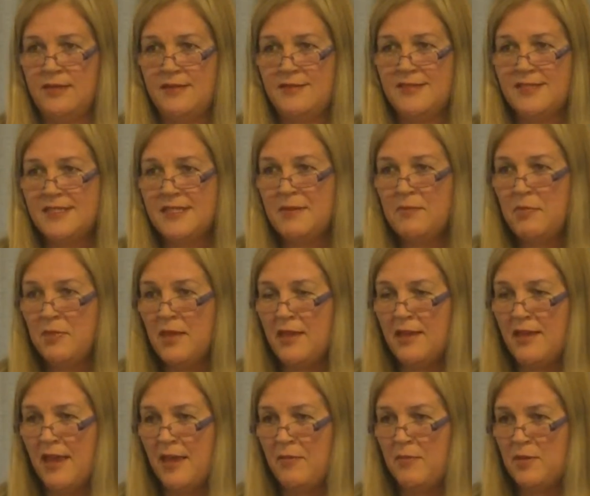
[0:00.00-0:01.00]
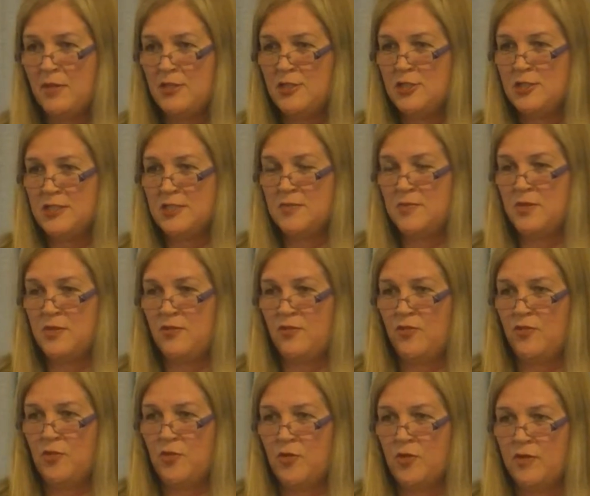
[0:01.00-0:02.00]
and something happened just
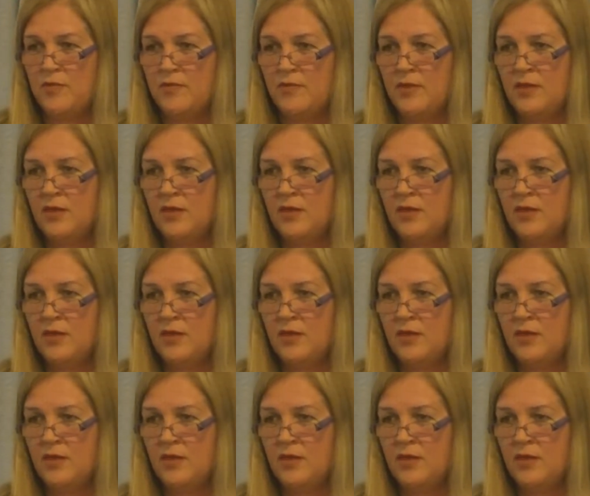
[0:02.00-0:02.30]
before?